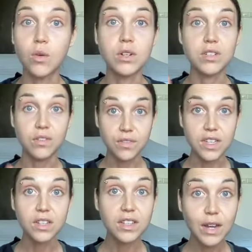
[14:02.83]
going to
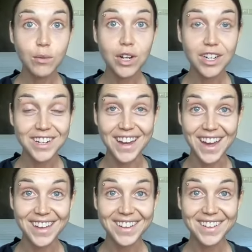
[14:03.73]
feel like we're going to
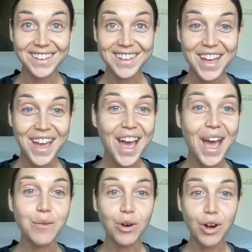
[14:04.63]
die
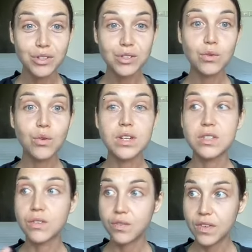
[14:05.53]
and we're also going
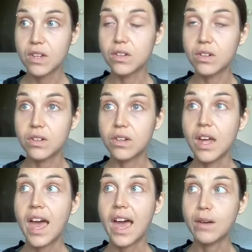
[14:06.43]
to feel
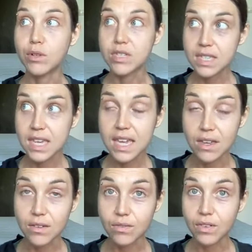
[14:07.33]
and
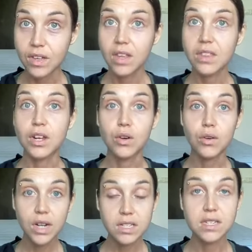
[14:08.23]
receive the
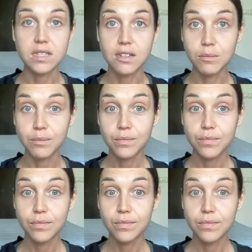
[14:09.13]
criticism
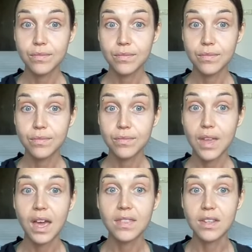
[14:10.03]

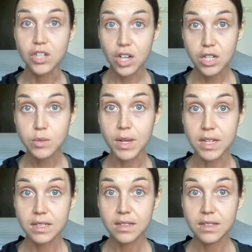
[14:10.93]
and the
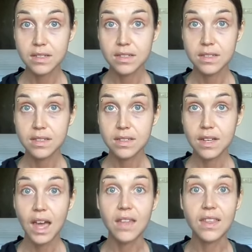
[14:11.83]
judgment
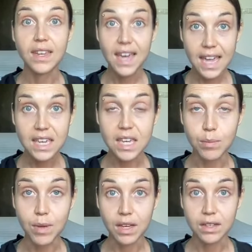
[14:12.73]
and the
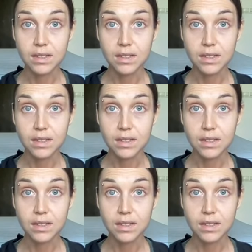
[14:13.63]
gatekeeping